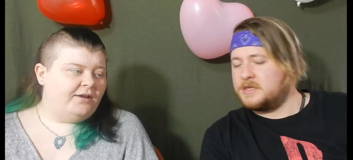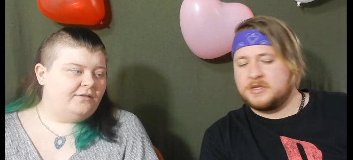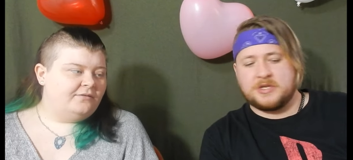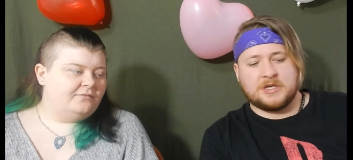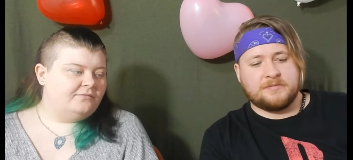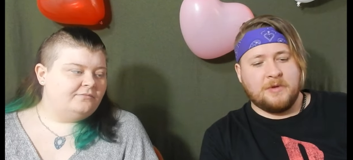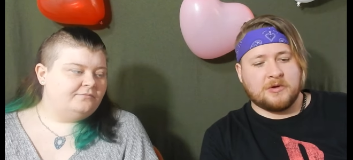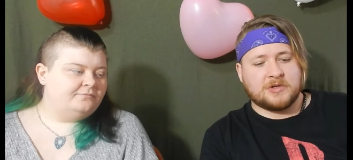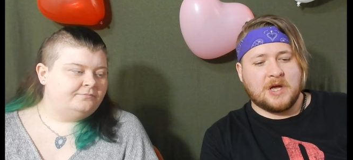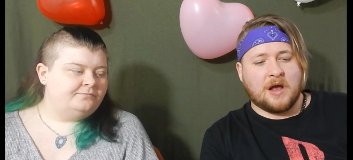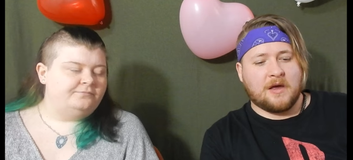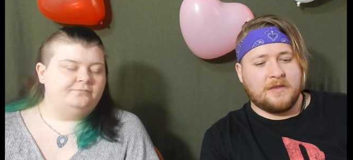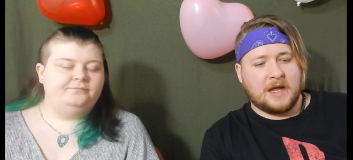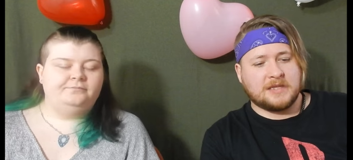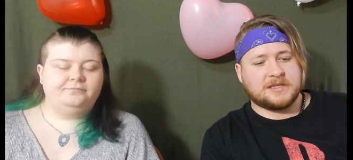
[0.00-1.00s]
Speaker 1: is just milk chocolate,
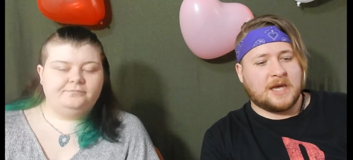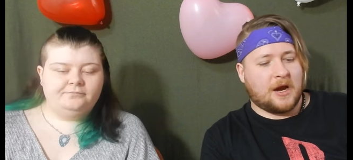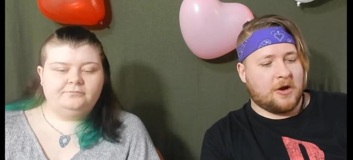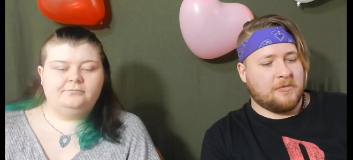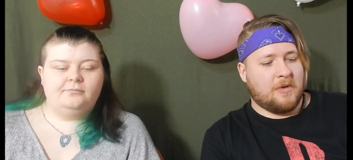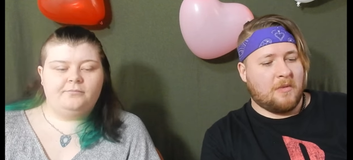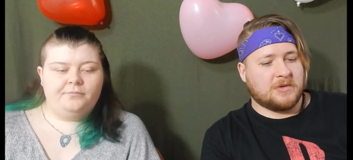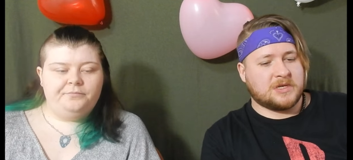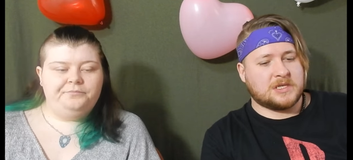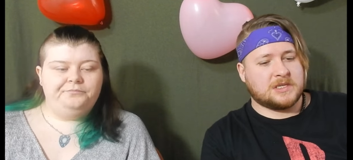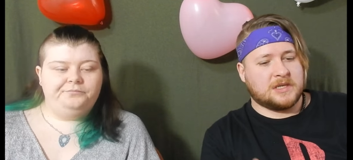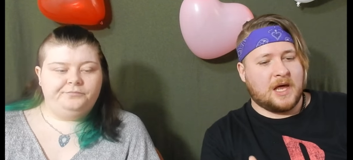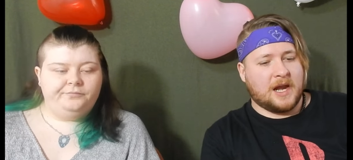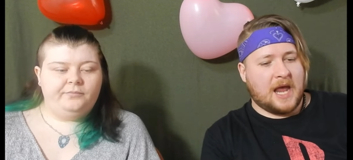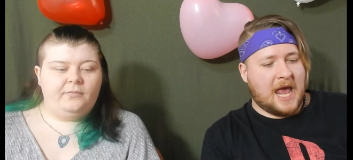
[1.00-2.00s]
yeah. and that's caramel, which has a
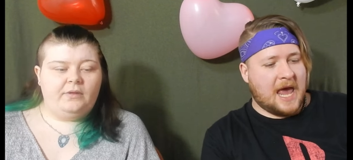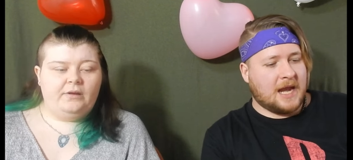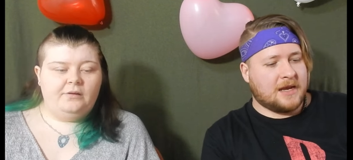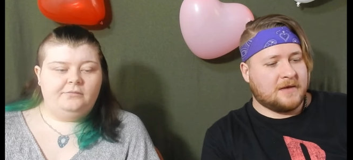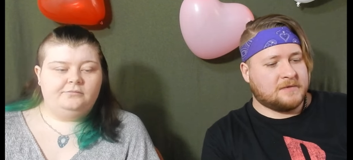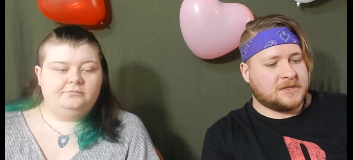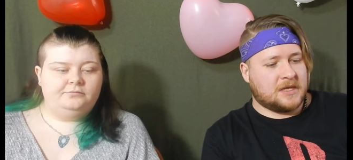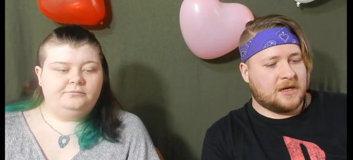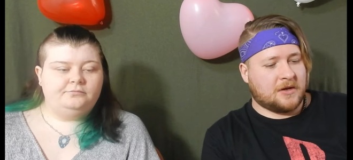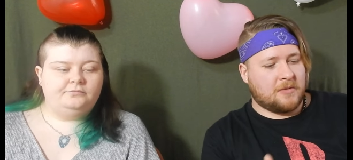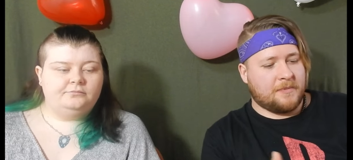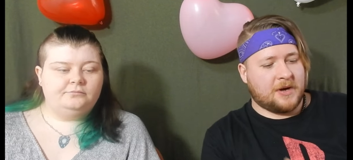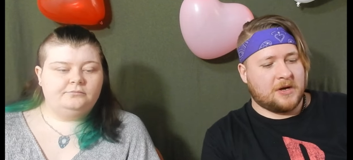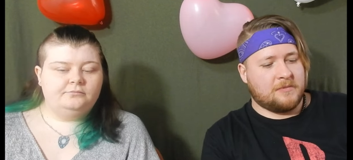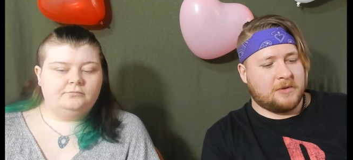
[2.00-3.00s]
lot of additives in it
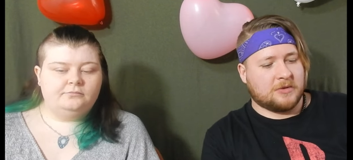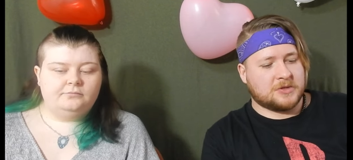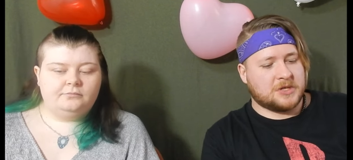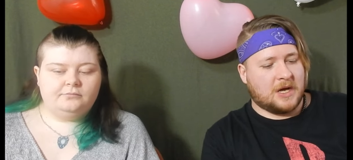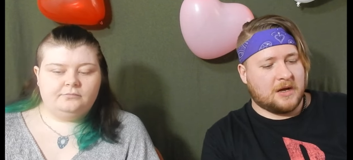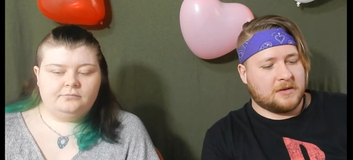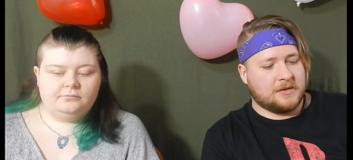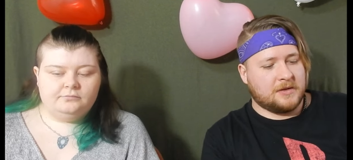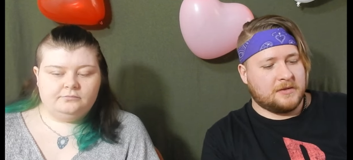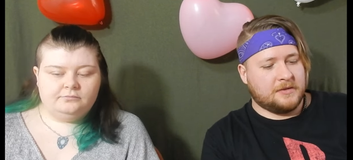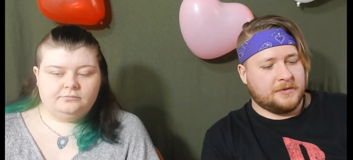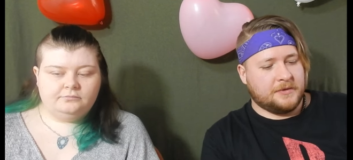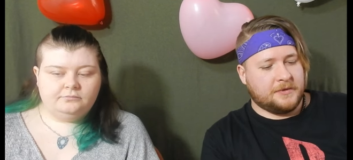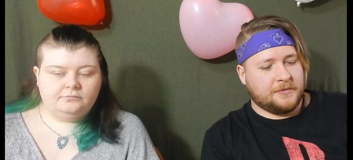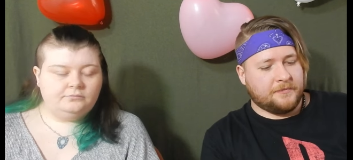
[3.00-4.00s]
compared to milk chocolate.
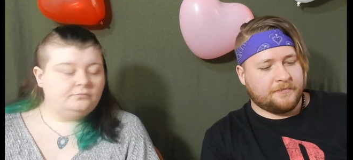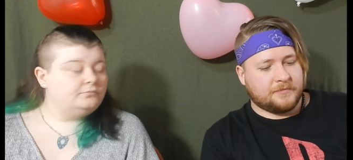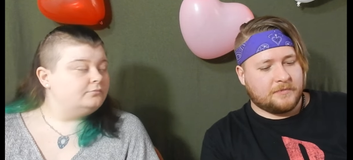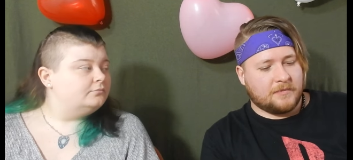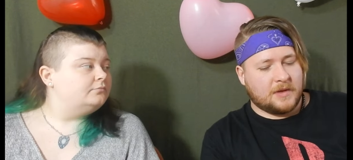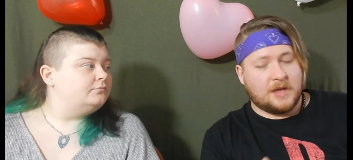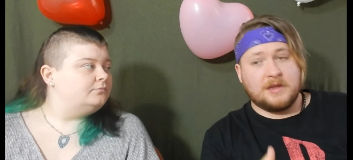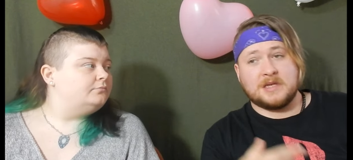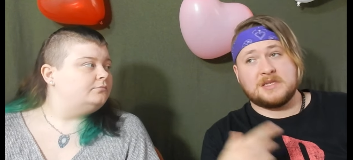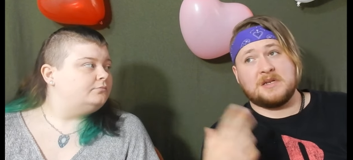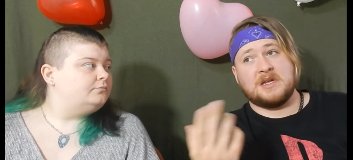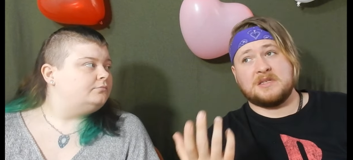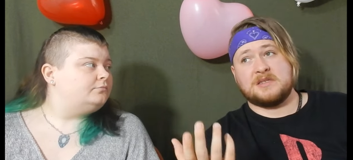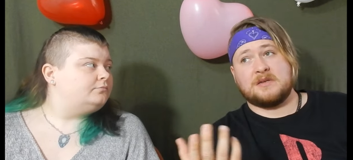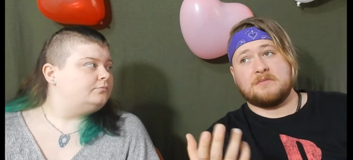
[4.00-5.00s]
Unless it
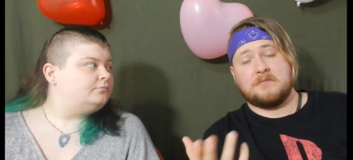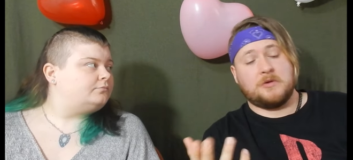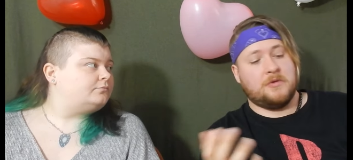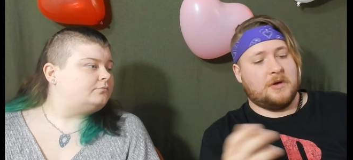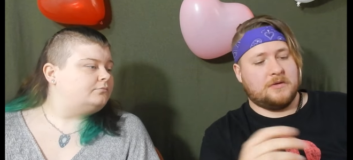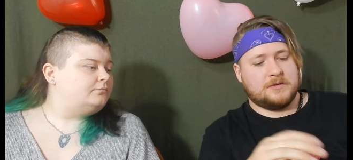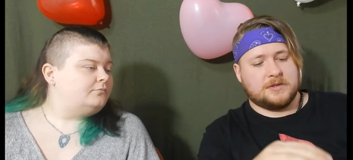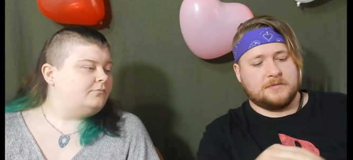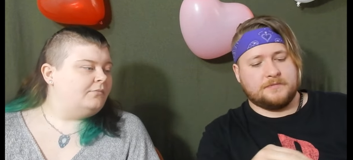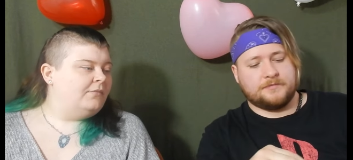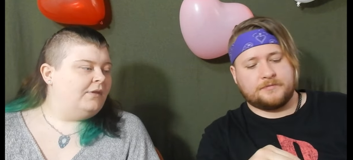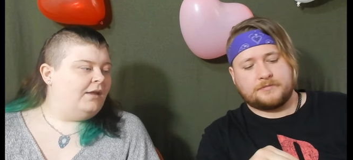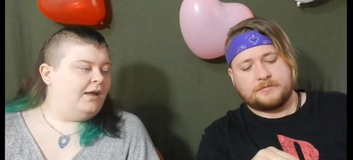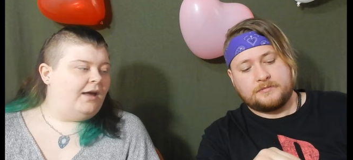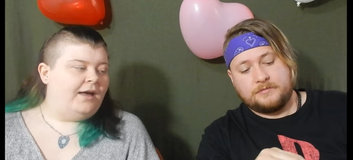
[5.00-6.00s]
doesn't. Who knows?
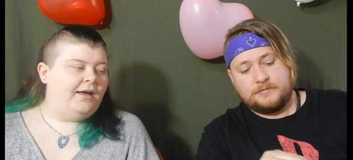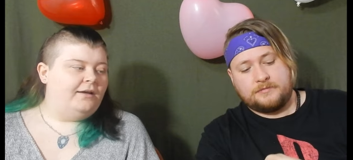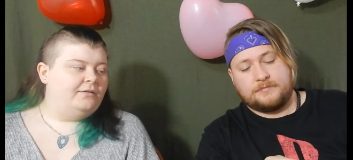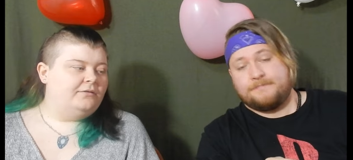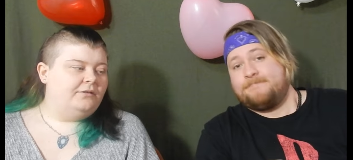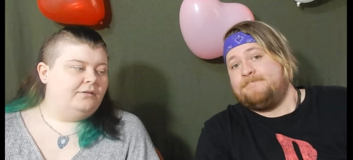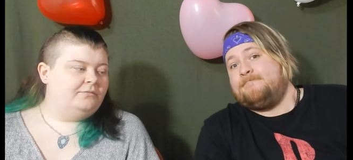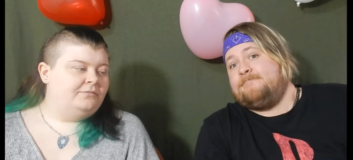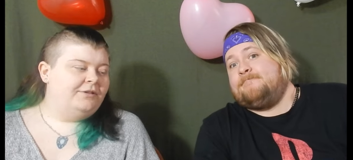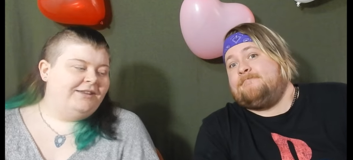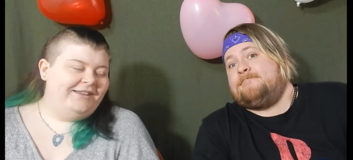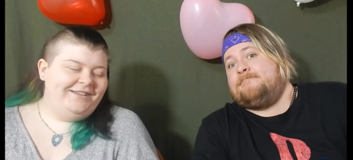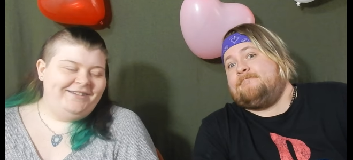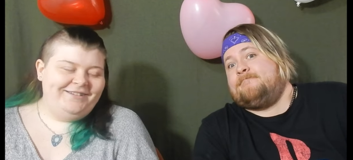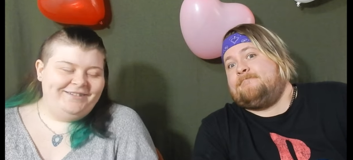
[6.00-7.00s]
Speaker 2: I don't know.
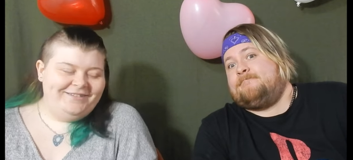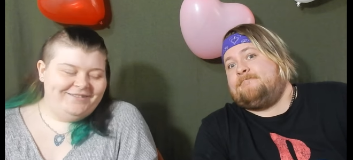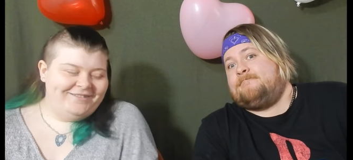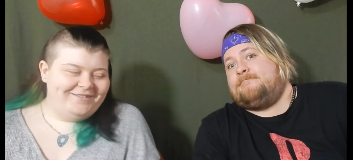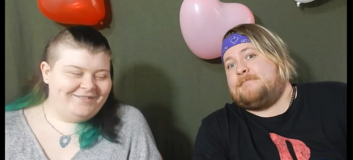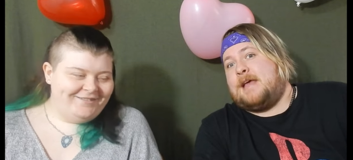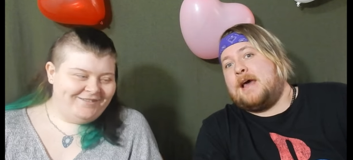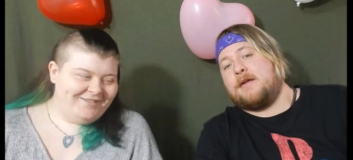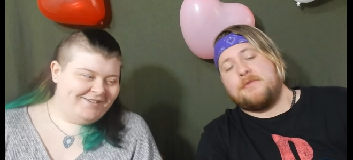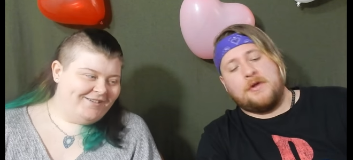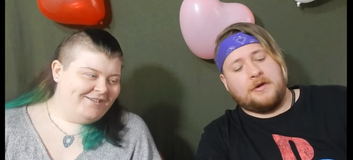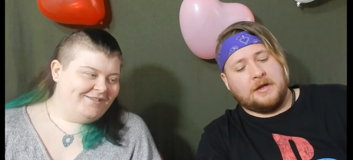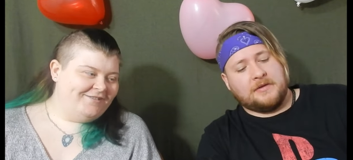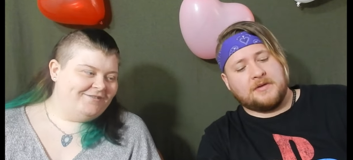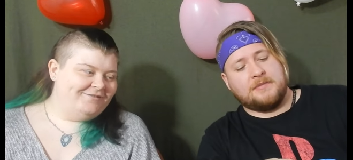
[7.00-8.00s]
Speaker 1: I don't
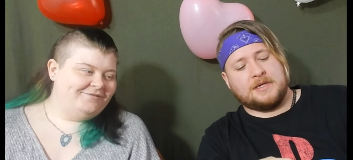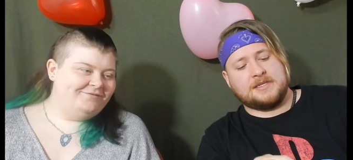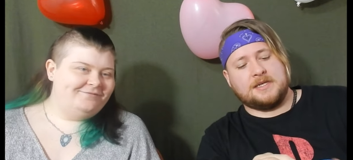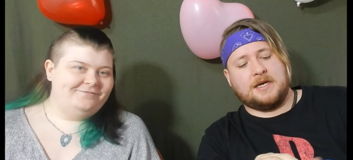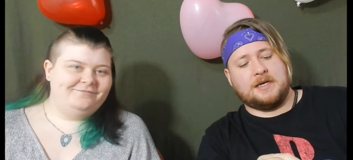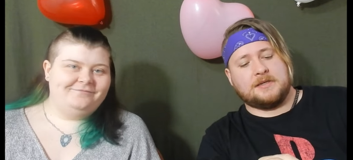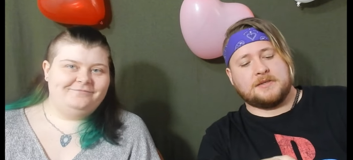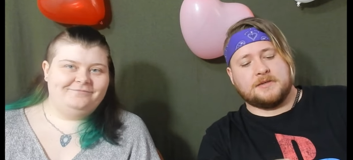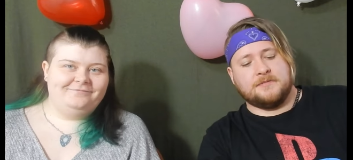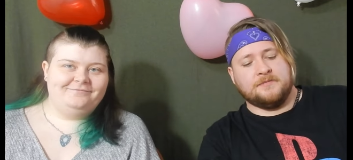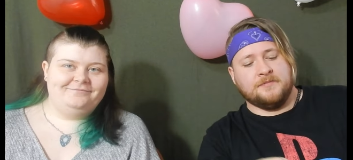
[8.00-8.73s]
know. Nothing about science.